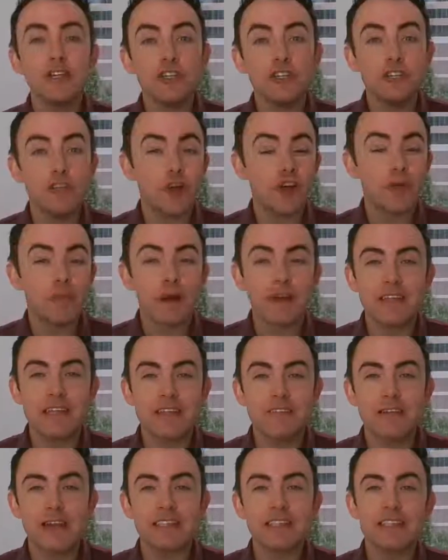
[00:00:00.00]
Talk about the
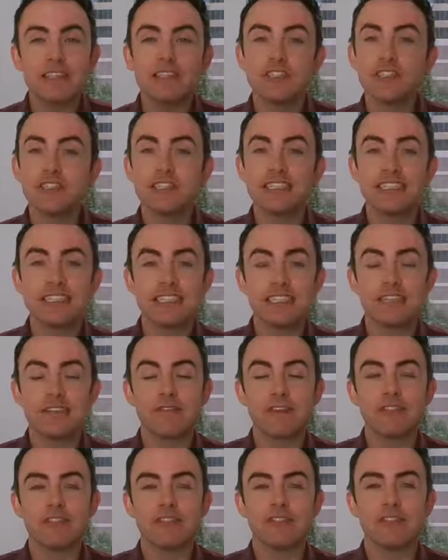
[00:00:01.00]
advantages and the
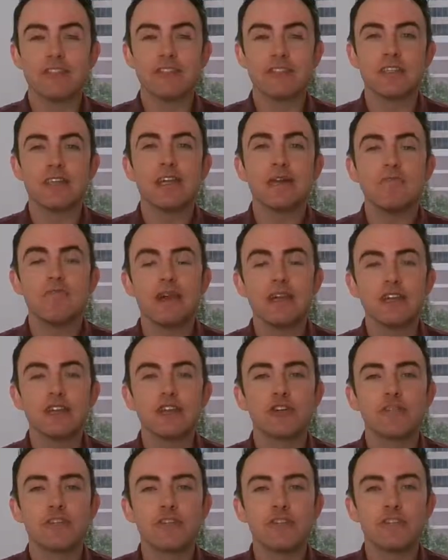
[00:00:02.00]
disadvantages. Make
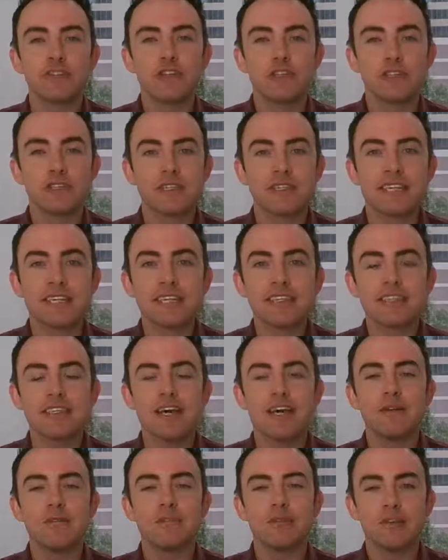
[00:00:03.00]
sure it's succinct
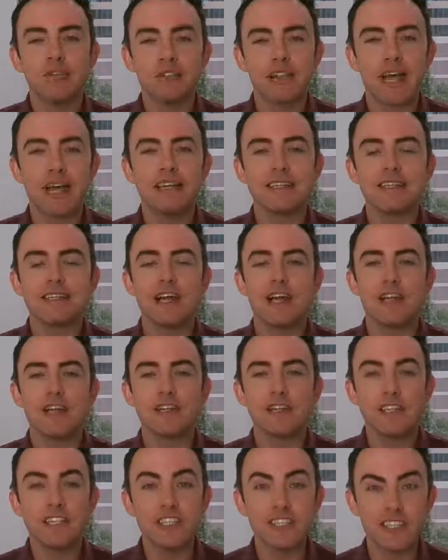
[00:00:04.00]
and precise and
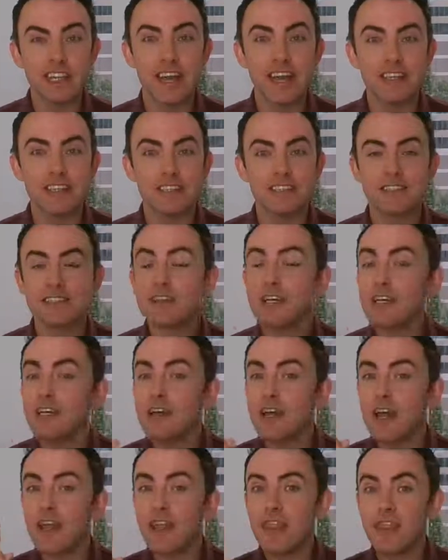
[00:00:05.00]
concise.
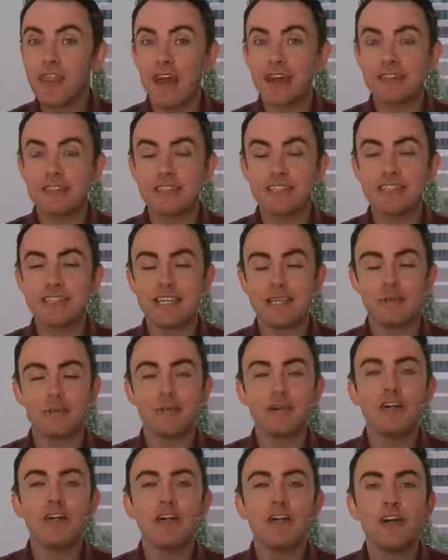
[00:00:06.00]
That's the tip.
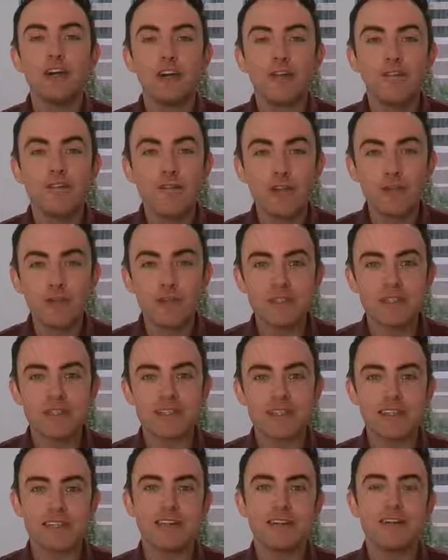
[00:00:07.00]

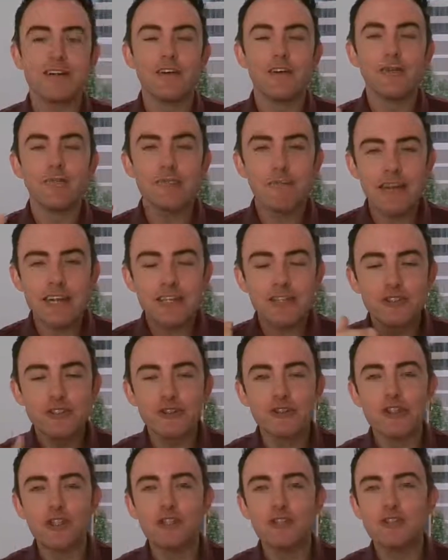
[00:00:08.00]
Fluency. Make
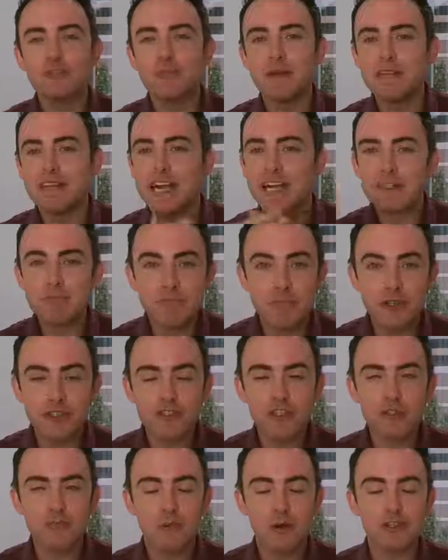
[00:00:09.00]
sure that you speak as
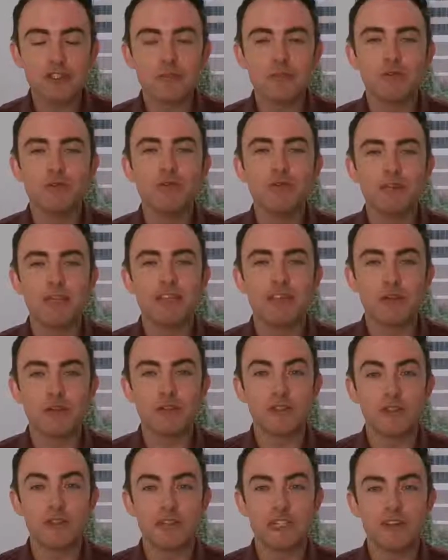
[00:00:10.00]
much as possible within those
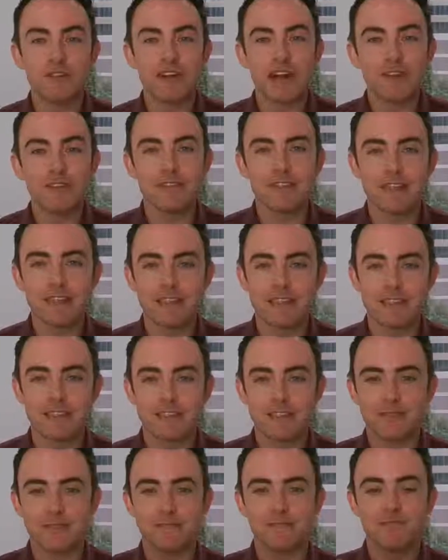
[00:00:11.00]
35
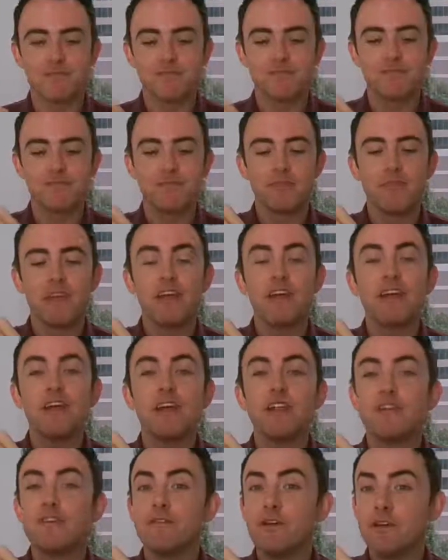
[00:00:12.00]
seconds.
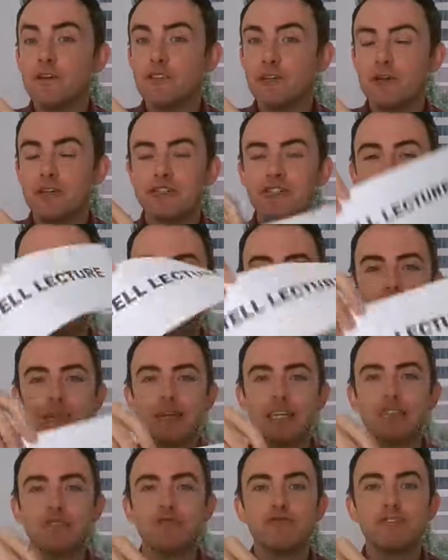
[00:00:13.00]
The fourth question type
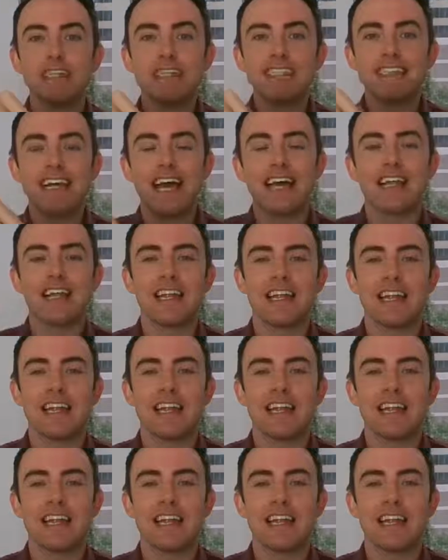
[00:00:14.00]
is Retell